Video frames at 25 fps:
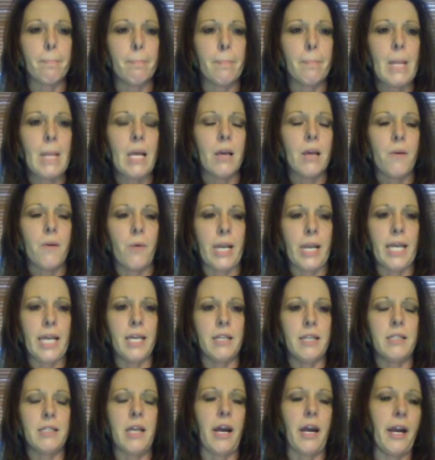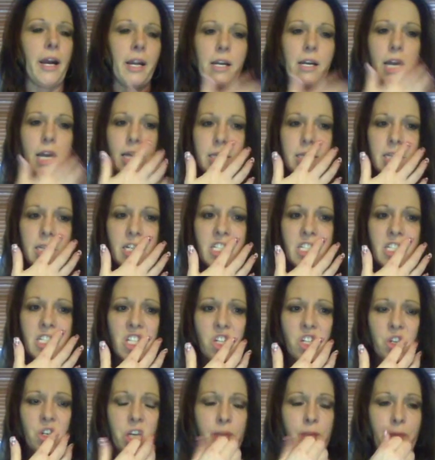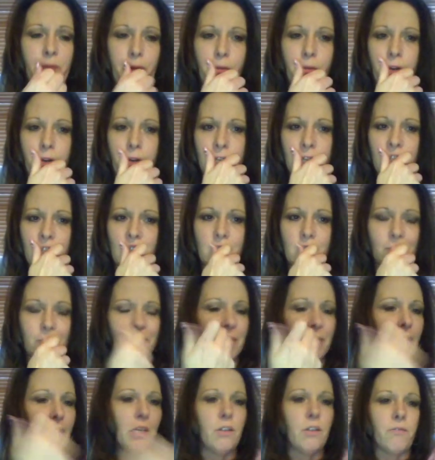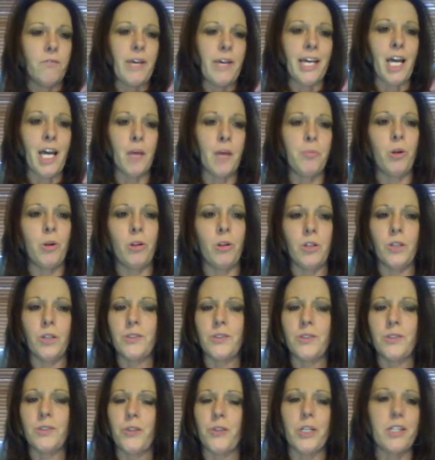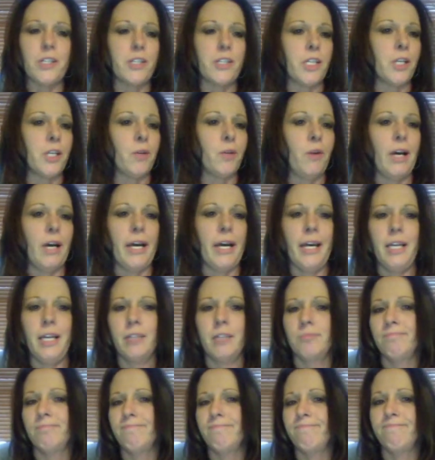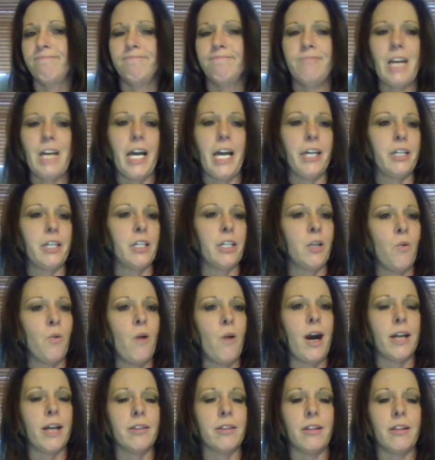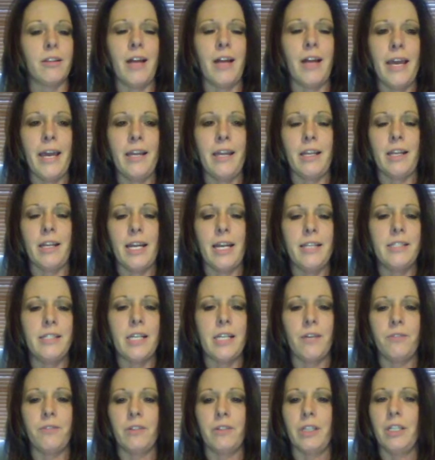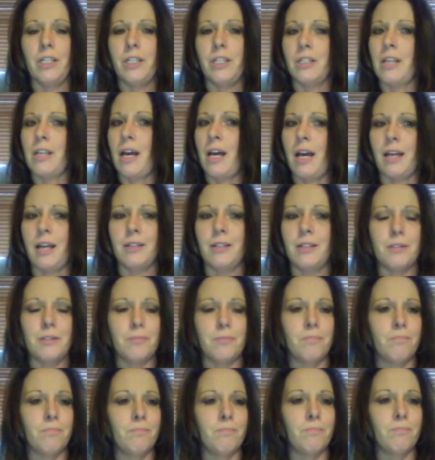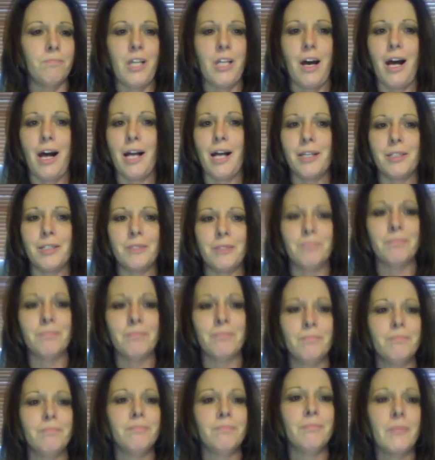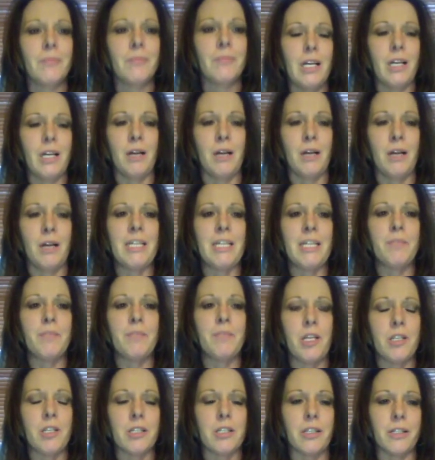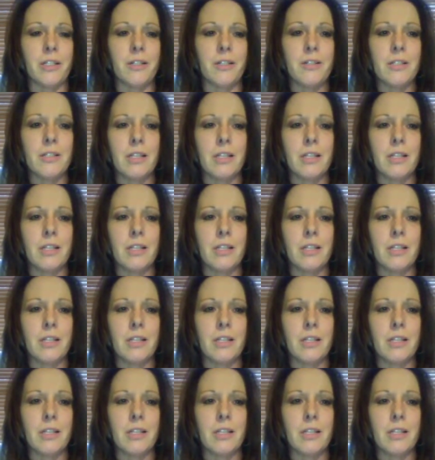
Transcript: When I get tired, I start slurring my words. If I got pulled over for a DUI, I couldn't walk the line and I definitely could not talk. My speech slurs.